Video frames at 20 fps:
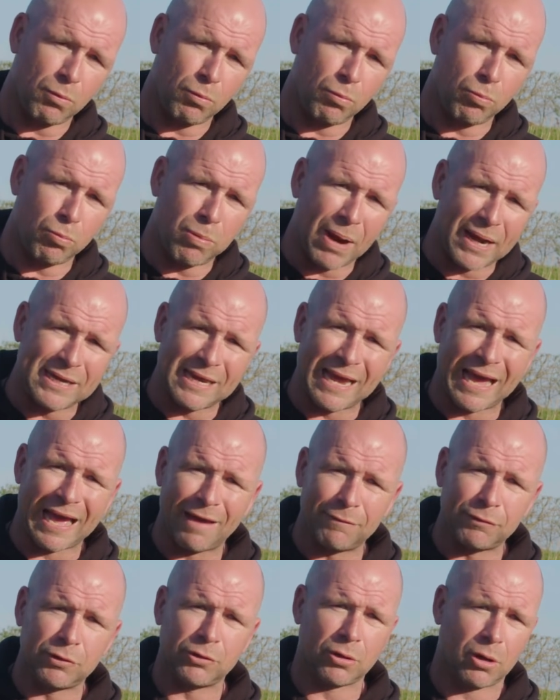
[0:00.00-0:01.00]
when you
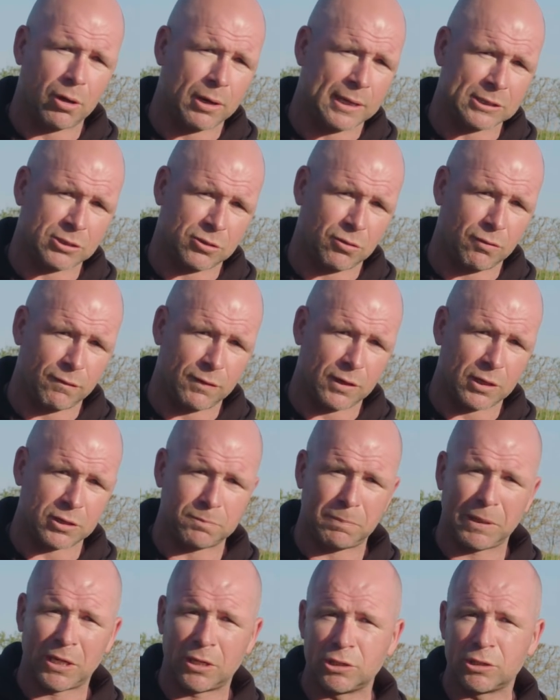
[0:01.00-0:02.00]
haven't got an
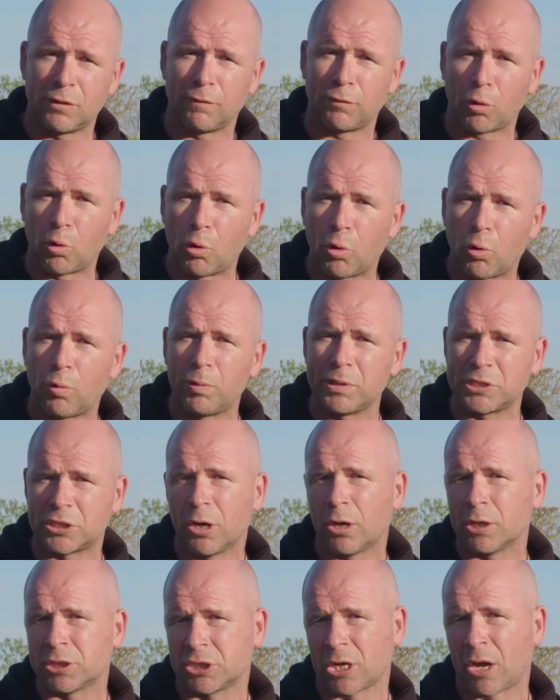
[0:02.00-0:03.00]
anti-reverse, because you've always
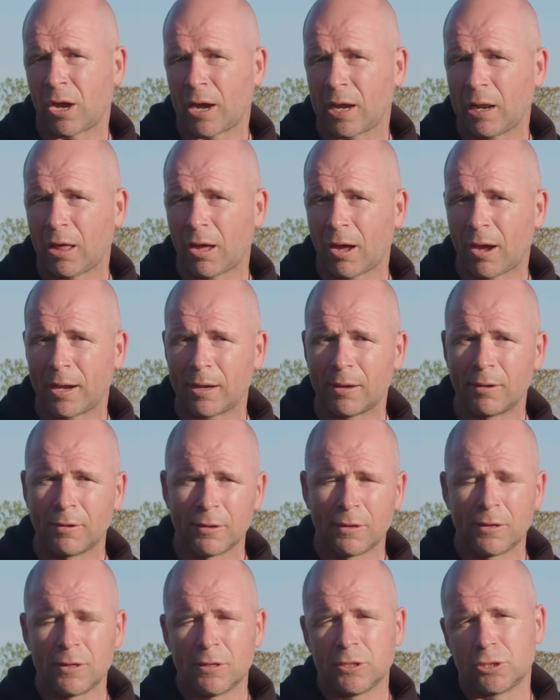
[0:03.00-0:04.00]
got a tight line.
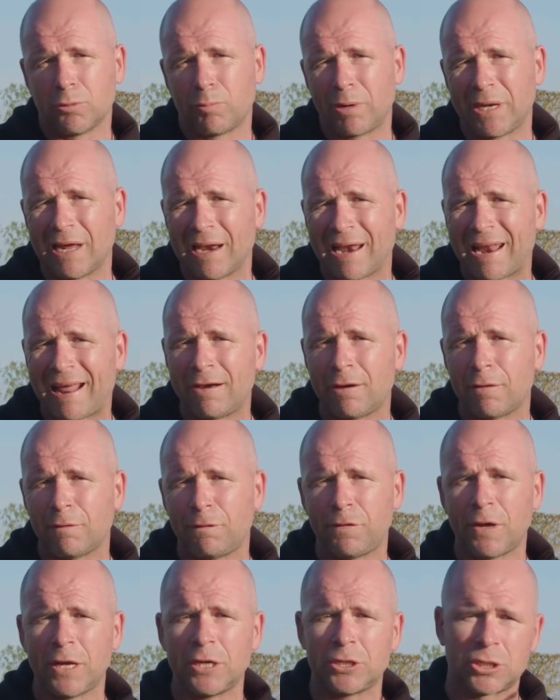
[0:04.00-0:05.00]
So when you land a
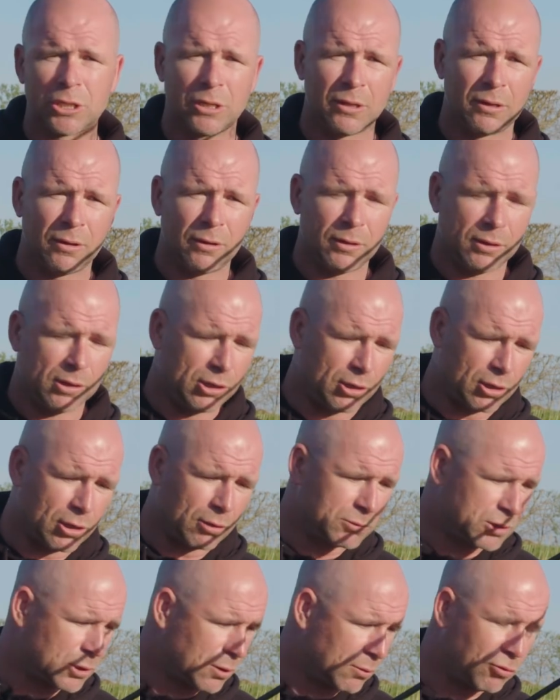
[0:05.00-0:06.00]
fish, you
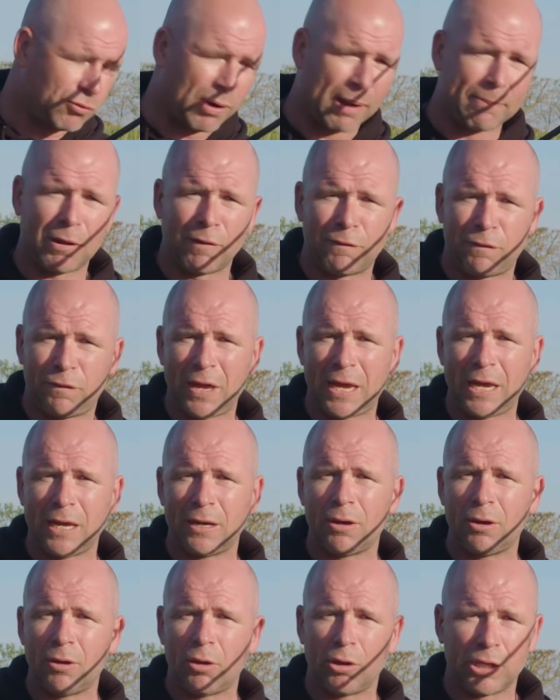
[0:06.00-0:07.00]
come to grab your
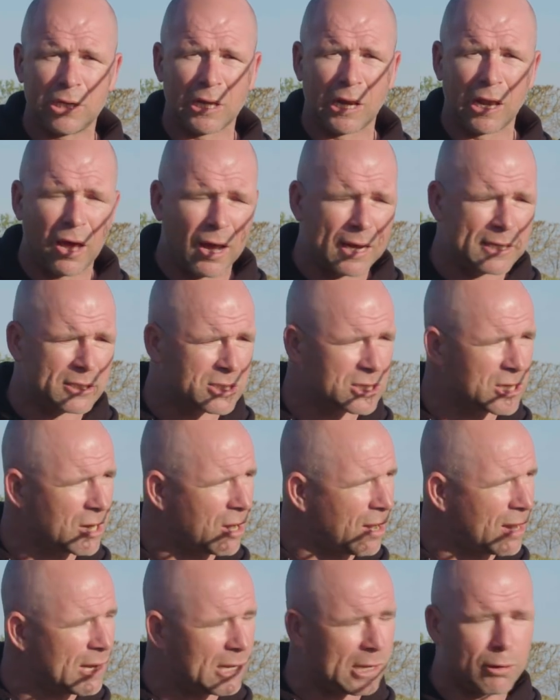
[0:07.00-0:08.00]
feeder, your line's
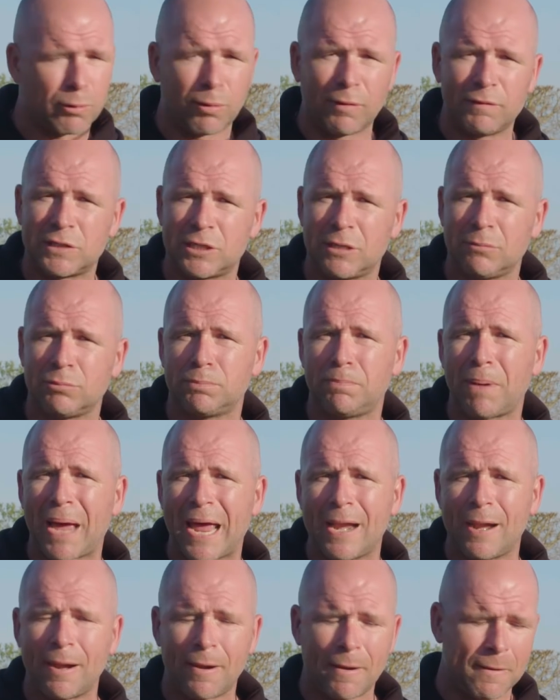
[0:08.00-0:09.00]
tight, your quiver tip's
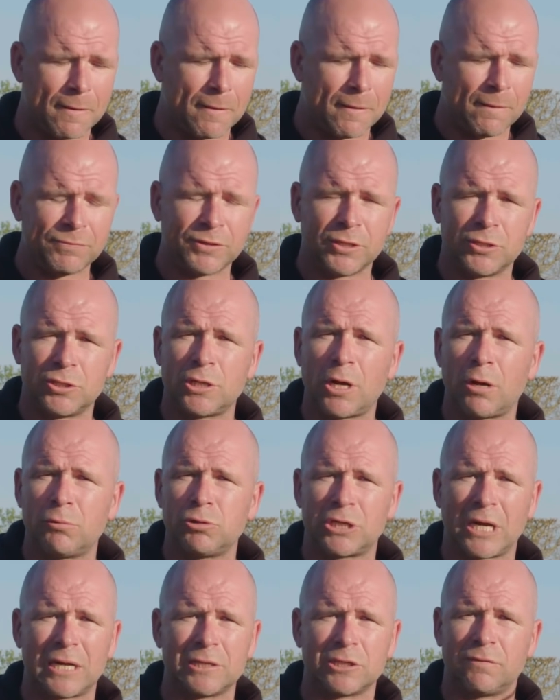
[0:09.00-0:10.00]
bent, there's no
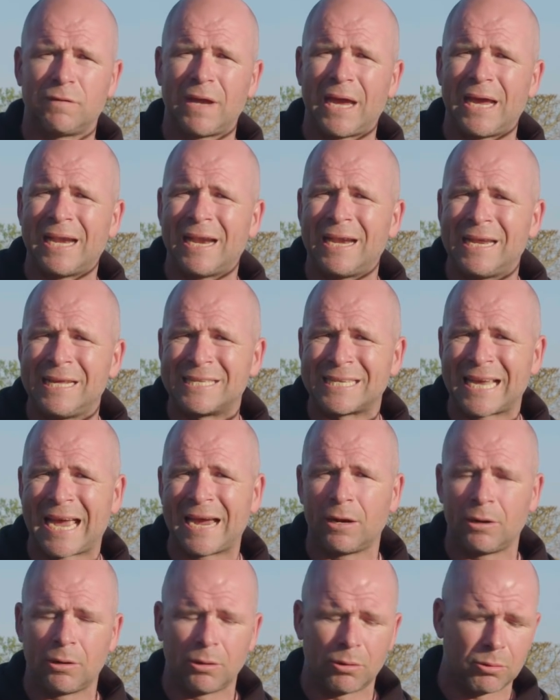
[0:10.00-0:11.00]
chance of getting any
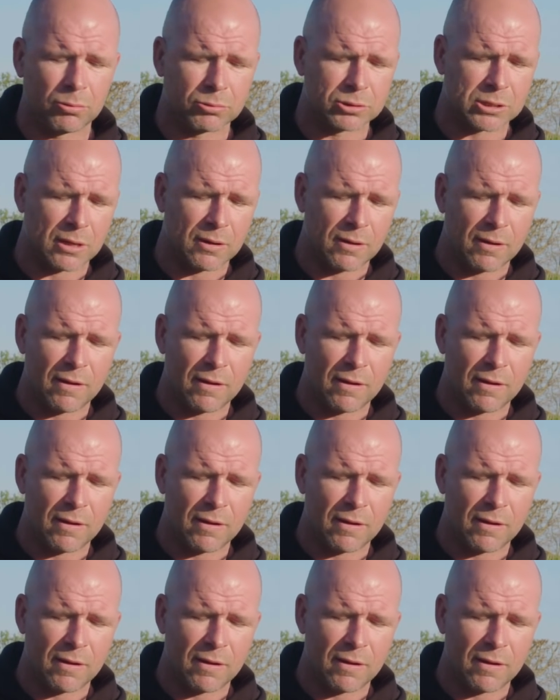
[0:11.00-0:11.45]
tangles.